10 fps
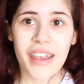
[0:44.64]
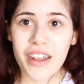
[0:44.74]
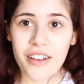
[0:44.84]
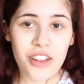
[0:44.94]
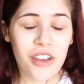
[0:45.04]

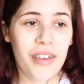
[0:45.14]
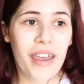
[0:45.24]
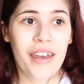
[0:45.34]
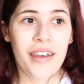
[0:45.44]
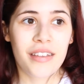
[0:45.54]
in the new
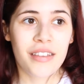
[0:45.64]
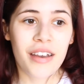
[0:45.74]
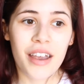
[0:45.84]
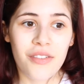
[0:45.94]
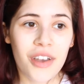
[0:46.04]
year. So
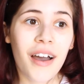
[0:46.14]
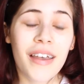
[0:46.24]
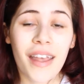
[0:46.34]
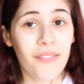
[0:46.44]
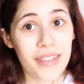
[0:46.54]
if you
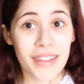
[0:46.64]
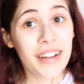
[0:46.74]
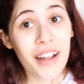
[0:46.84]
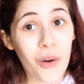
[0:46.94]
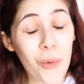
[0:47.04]
guys haven't
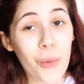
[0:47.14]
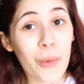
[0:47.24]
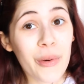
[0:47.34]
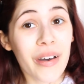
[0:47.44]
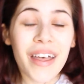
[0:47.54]
seen that
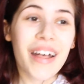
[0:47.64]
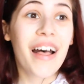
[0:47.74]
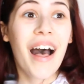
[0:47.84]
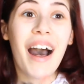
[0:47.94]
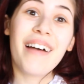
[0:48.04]
haul,
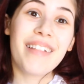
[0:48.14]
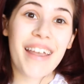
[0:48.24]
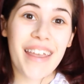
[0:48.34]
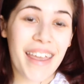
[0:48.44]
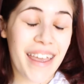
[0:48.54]
I'll
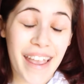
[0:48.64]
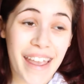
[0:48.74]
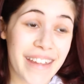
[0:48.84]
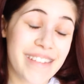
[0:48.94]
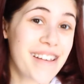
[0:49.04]
link it
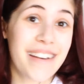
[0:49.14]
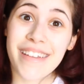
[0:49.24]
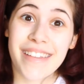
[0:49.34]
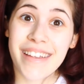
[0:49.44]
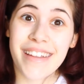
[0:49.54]
here so you
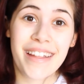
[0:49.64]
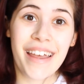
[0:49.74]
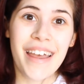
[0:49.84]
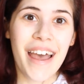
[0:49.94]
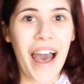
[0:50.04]
guys can
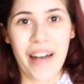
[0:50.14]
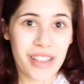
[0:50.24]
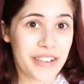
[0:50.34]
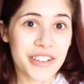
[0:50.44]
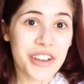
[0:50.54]
have a
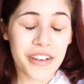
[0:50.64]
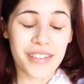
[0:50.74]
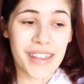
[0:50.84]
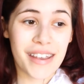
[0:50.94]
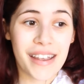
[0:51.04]
little
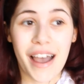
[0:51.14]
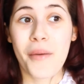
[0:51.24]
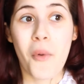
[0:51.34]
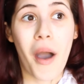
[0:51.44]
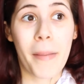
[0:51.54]
nosy
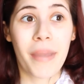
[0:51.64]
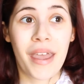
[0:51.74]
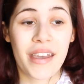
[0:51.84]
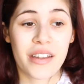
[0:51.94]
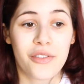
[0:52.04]
at what I
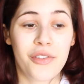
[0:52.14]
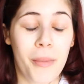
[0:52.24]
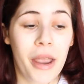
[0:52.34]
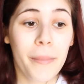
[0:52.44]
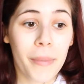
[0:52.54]
picked for
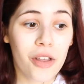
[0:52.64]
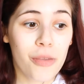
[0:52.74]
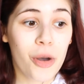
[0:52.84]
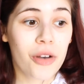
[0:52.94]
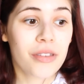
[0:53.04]
my own
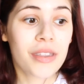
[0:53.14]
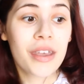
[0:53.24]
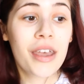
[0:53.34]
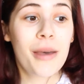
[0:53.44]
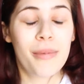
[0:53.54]
Birchbox.
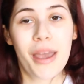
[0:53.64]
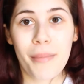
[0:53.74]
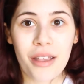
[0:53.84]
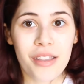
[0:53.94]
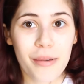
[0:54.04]
But yeah,
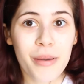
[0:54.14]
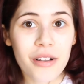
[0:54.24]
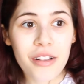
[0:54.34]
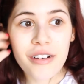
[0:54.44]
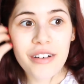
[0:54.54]
my Soap and
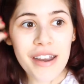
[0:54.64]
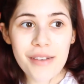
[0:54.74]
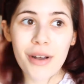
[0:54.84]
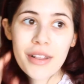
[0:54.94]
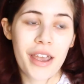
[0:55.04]
Glory
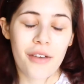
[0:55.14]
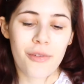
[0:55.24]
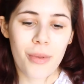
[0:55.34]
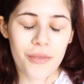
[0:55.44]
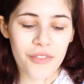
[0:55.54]
One Heck
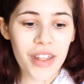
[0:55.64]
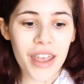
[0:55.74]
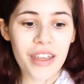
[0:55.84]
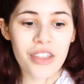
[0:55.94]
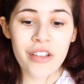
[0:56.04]
of a Lot
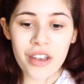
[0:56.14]
finish.